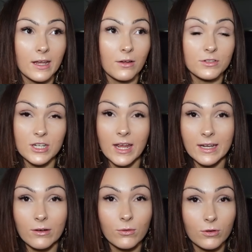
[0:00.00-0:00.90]
I've shared
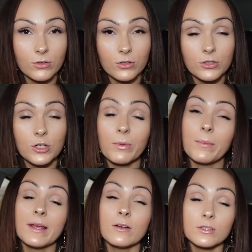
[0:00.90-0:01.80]
it all on YouTube. I
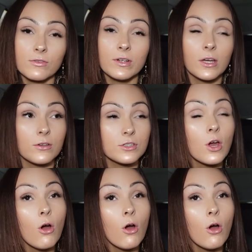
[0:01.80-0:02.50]
make lots of videos